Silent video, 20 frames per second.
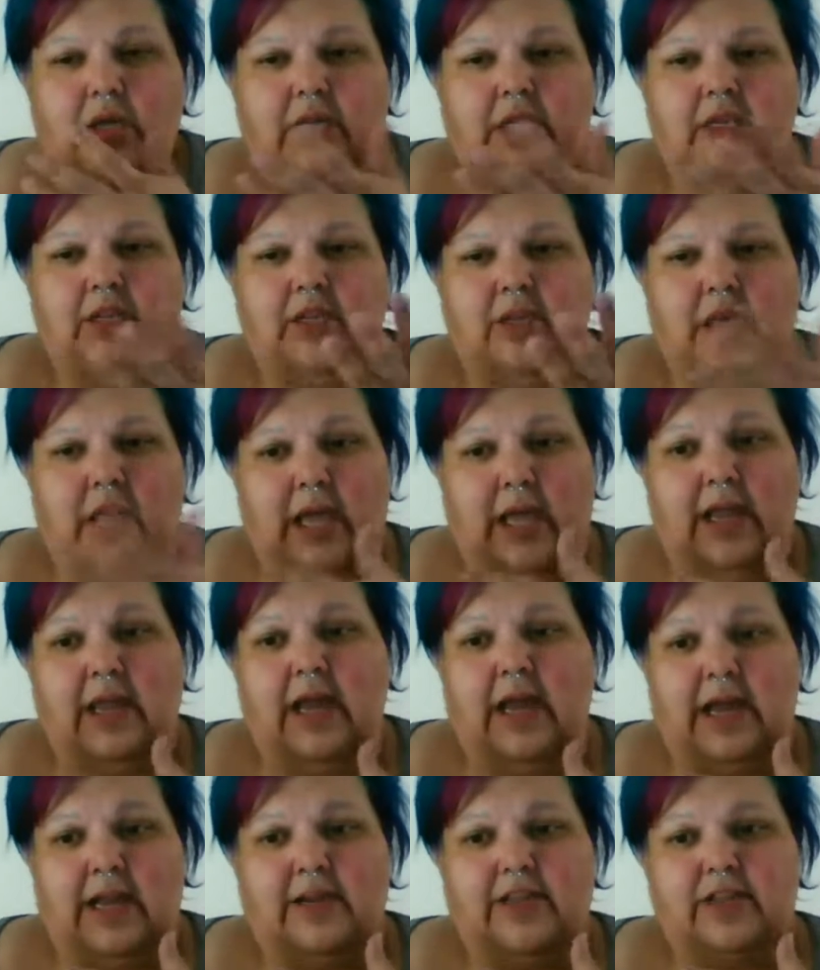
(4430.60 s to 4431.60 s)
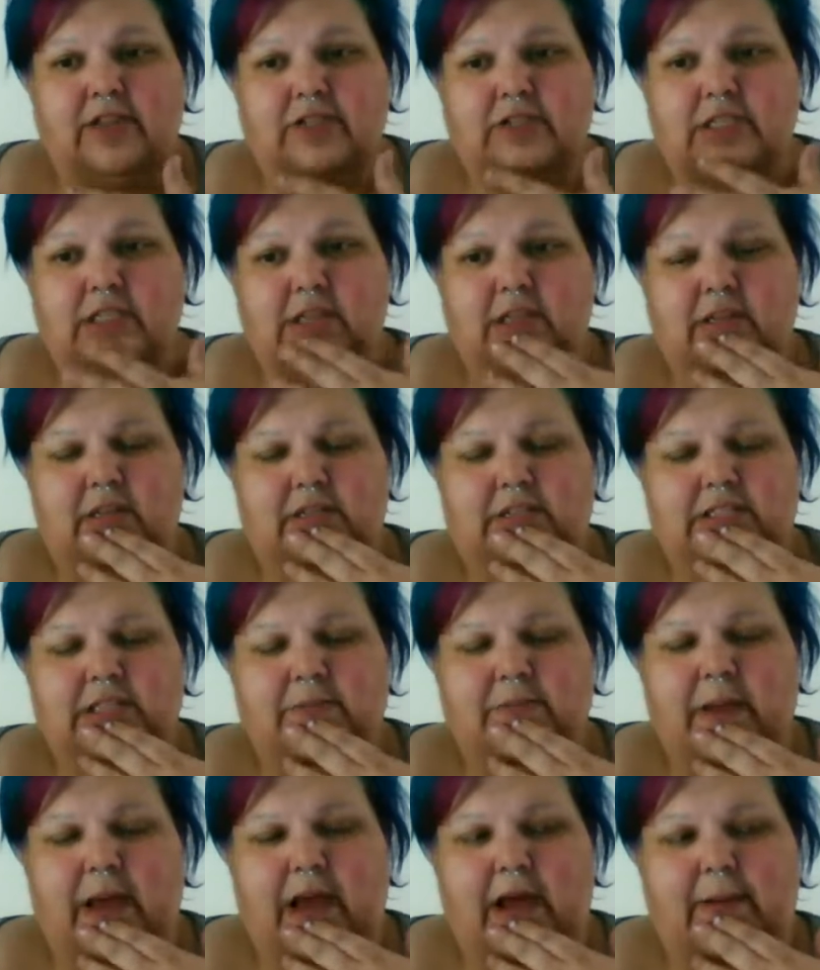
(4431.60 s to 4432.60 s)
use a
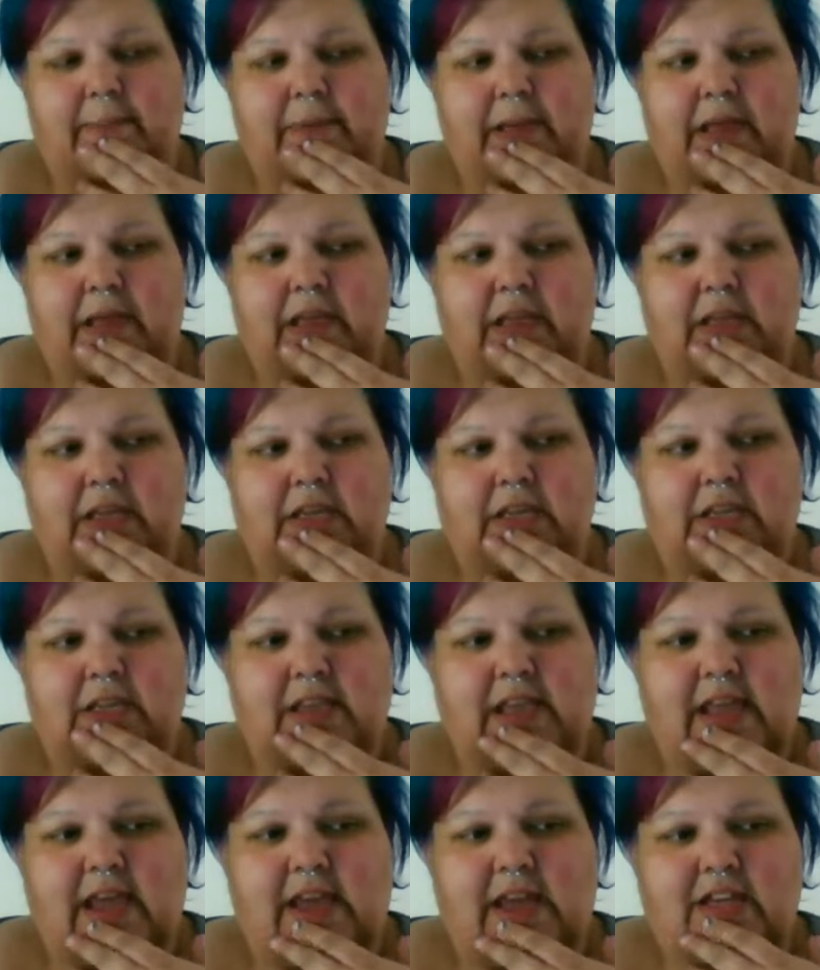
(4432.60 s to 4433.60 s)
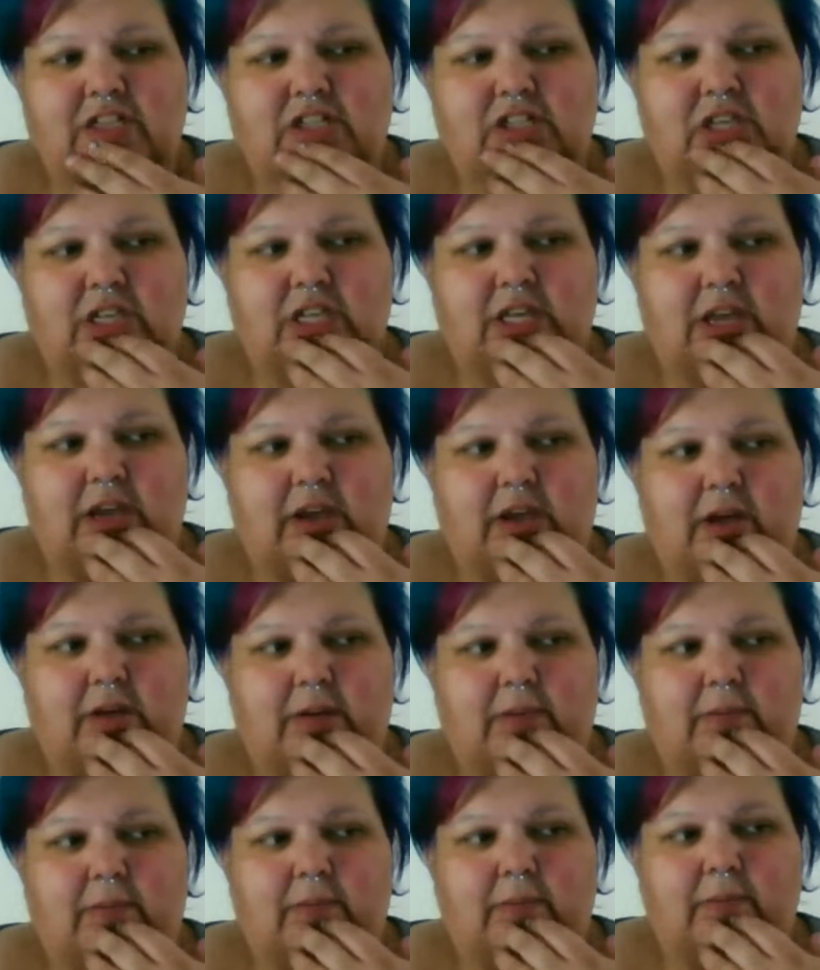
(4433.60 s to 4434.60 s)
CPAP, and they actually
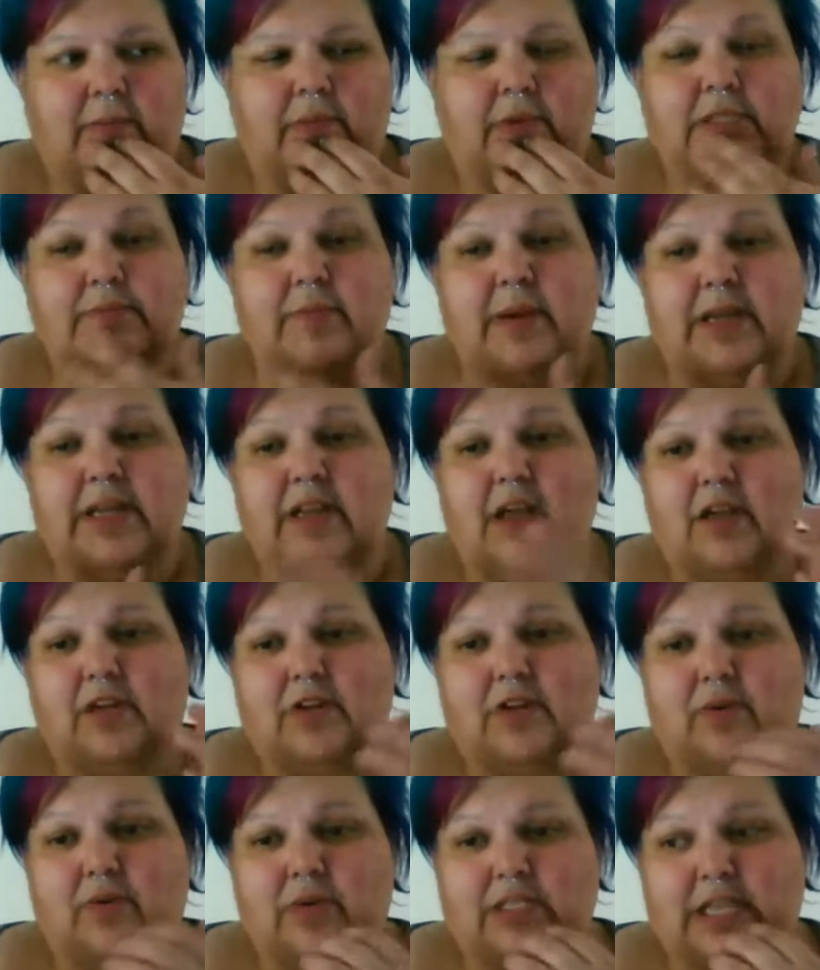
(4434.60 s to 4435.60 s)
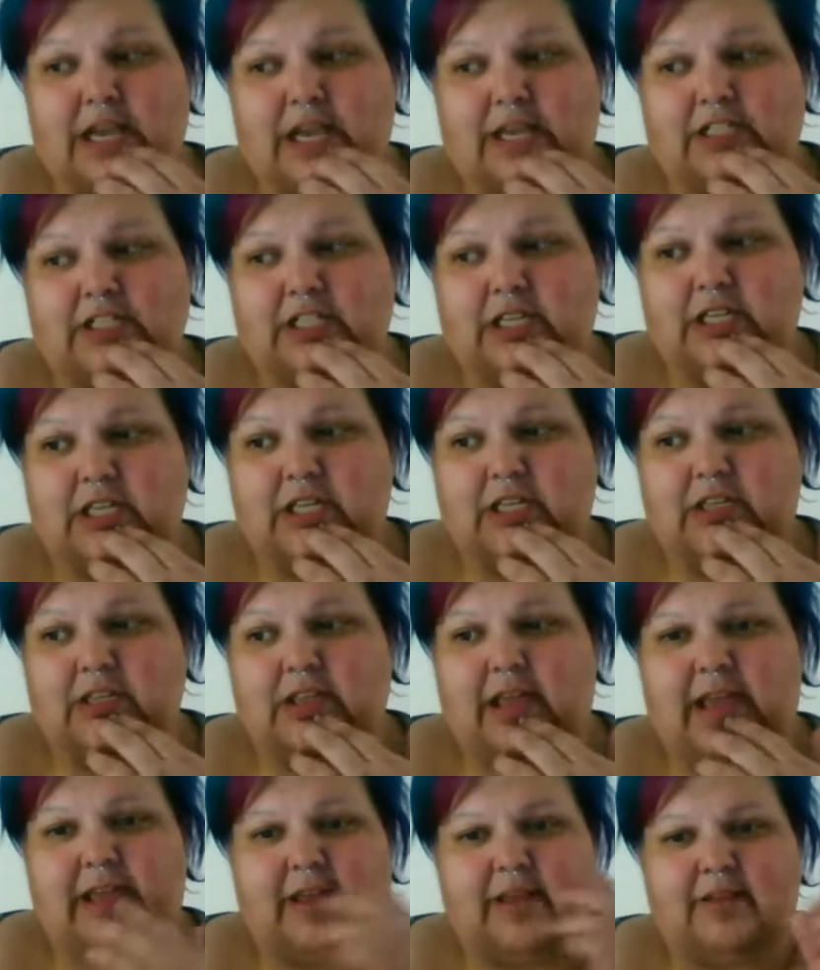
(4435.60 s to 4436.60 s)
because my doctor was actually
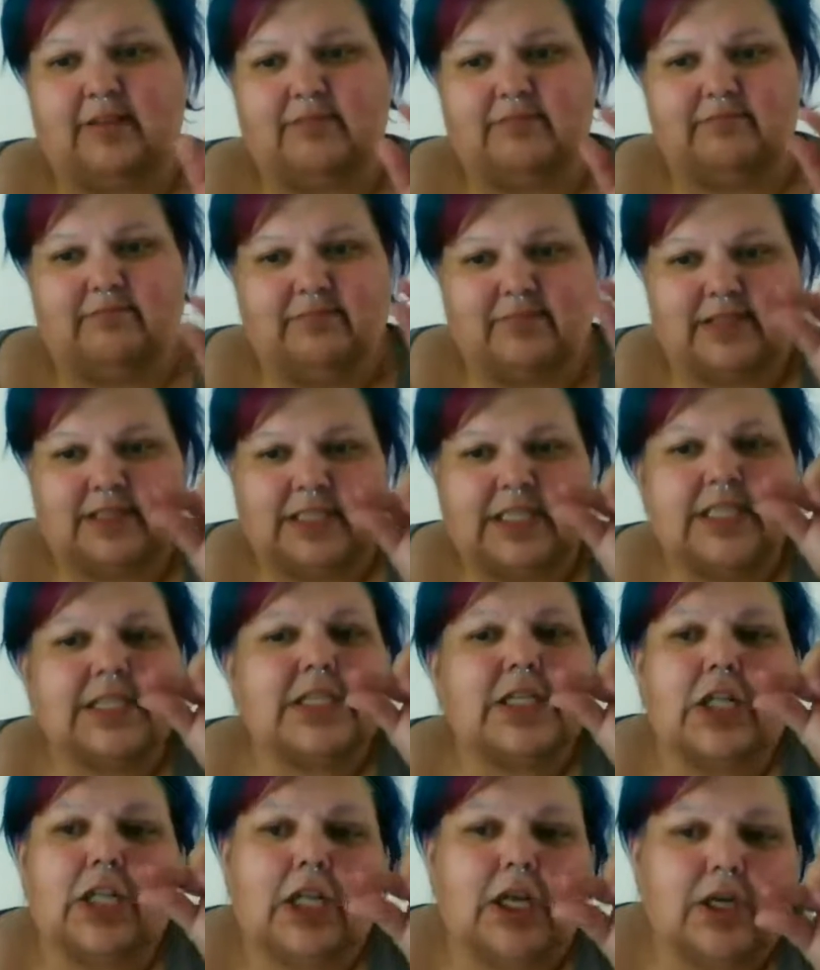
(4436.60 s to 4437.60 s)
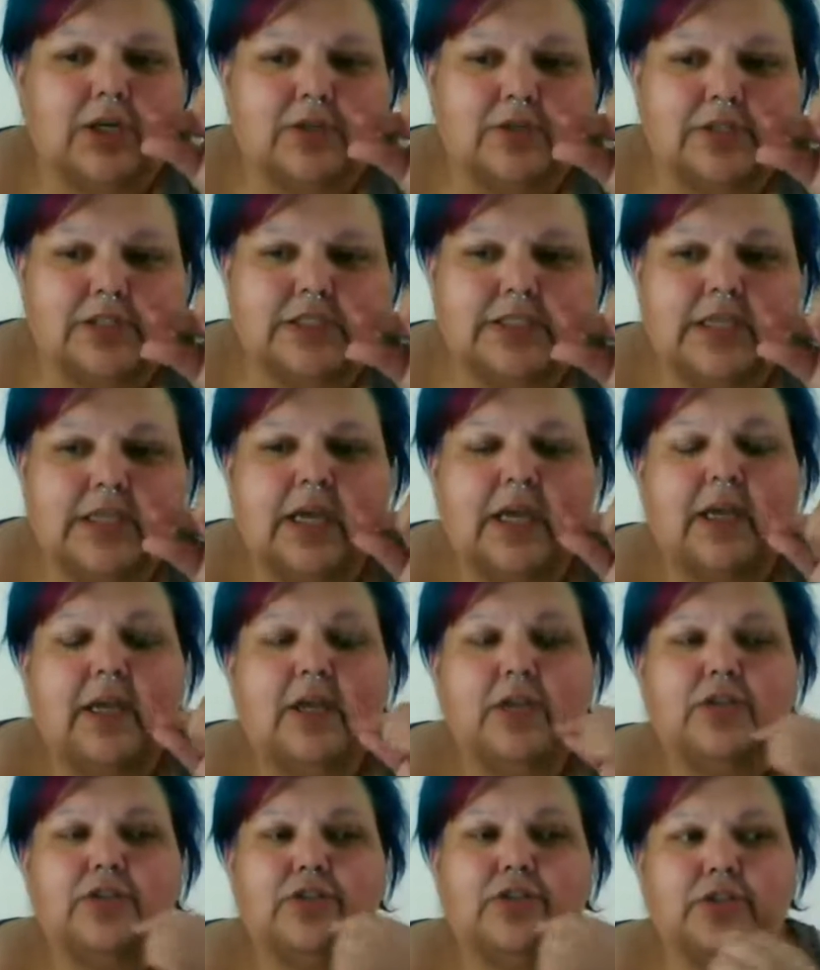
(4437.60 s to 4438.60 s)
like this close
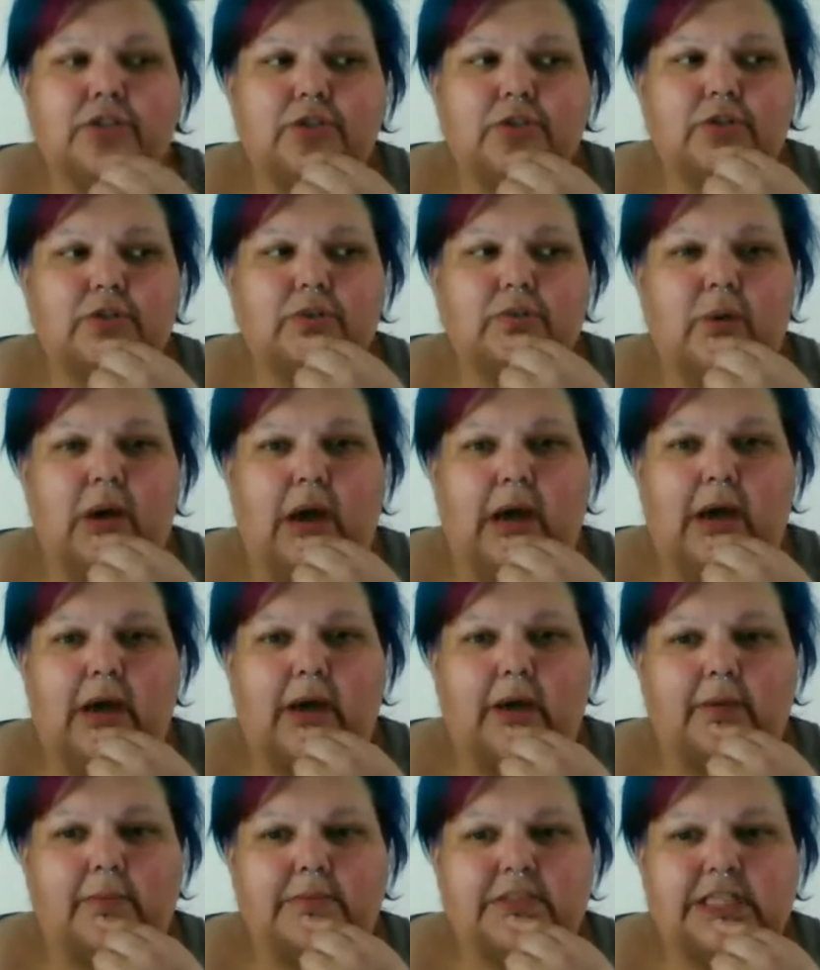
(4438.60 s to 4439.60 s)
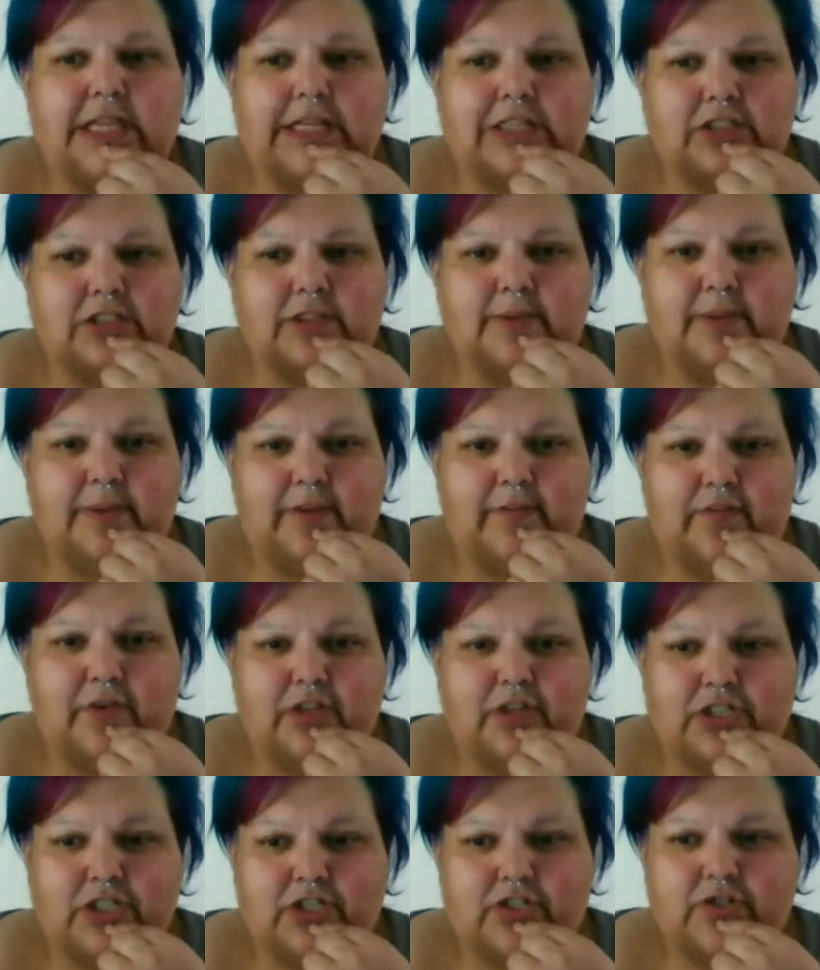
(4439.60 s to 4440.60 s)
to scheduling me
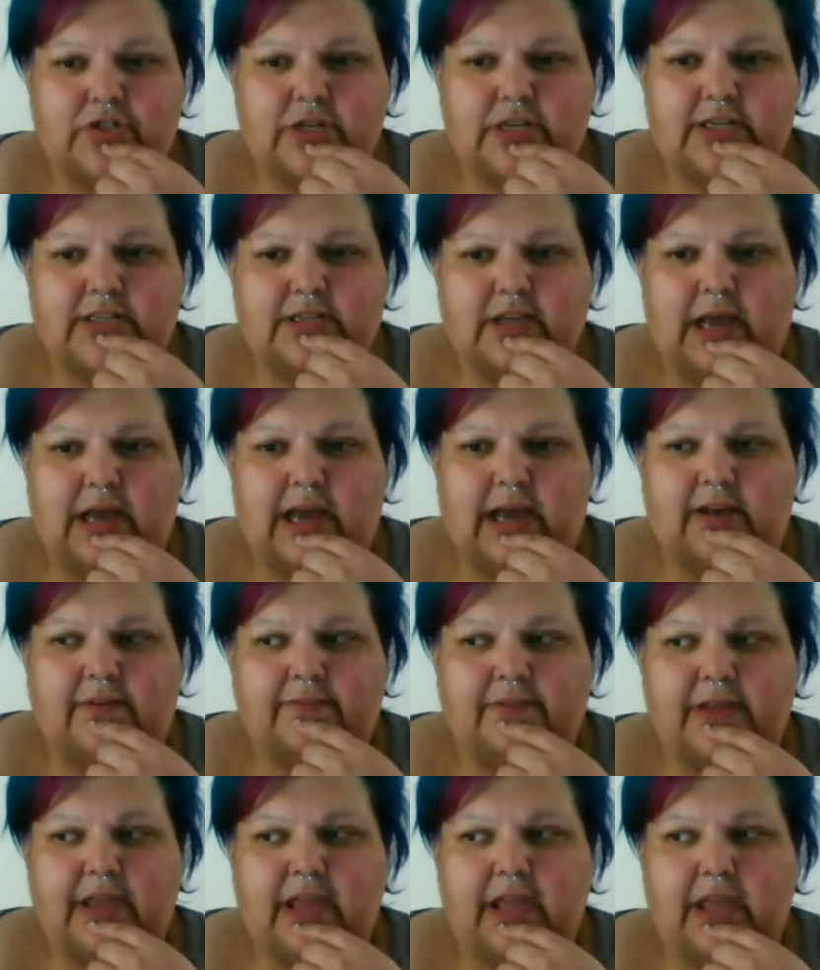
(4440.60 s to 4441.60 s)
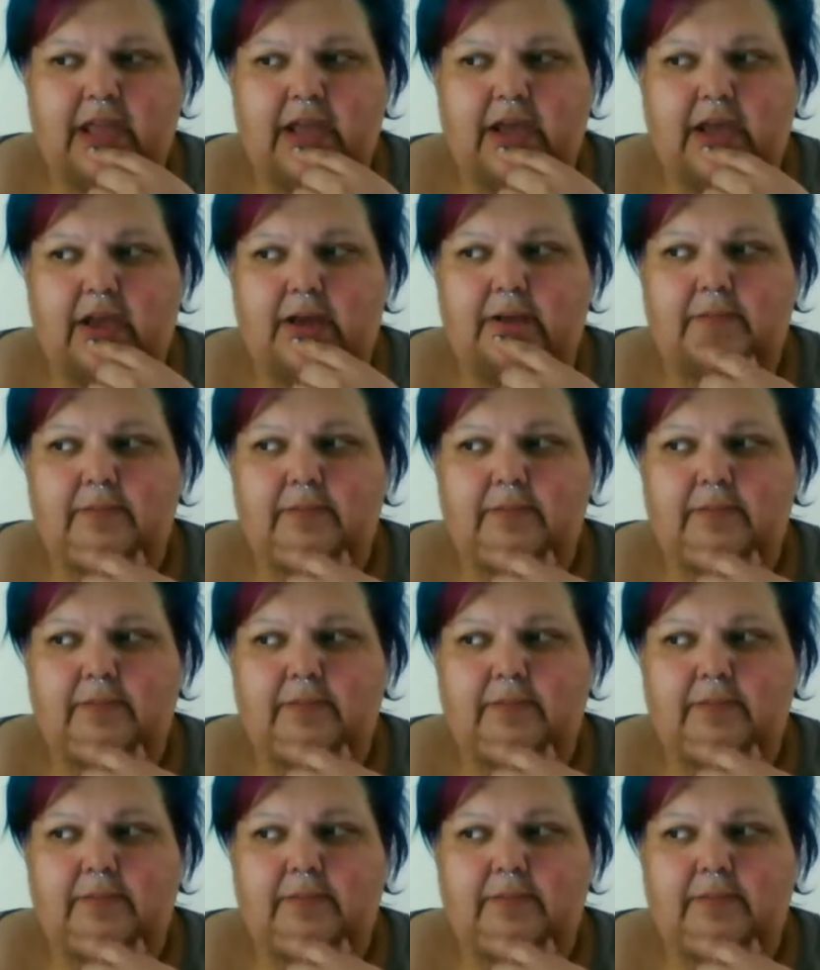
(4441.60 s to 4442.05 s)
for surgery to have a